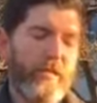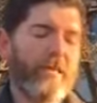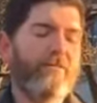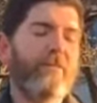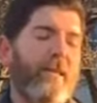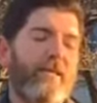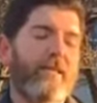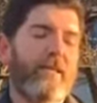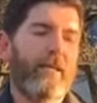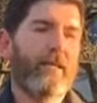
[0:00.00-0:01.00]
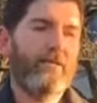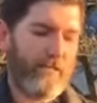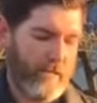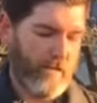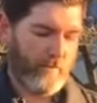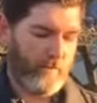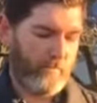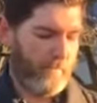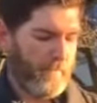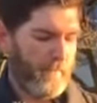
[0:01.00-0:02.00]
Even at the 11th hour,
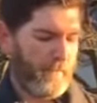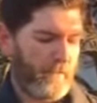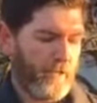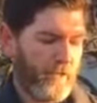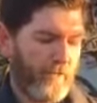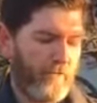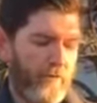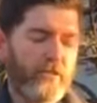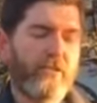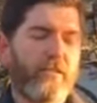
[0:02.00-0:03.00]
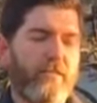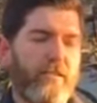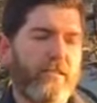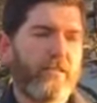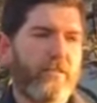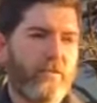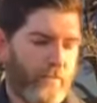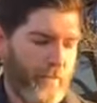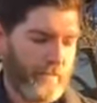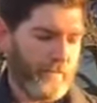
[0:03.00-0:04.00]
the current version of the continuing
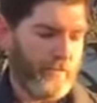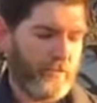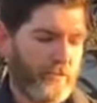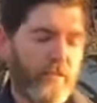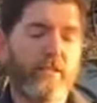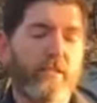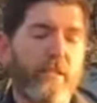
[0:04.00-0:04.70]
resolution does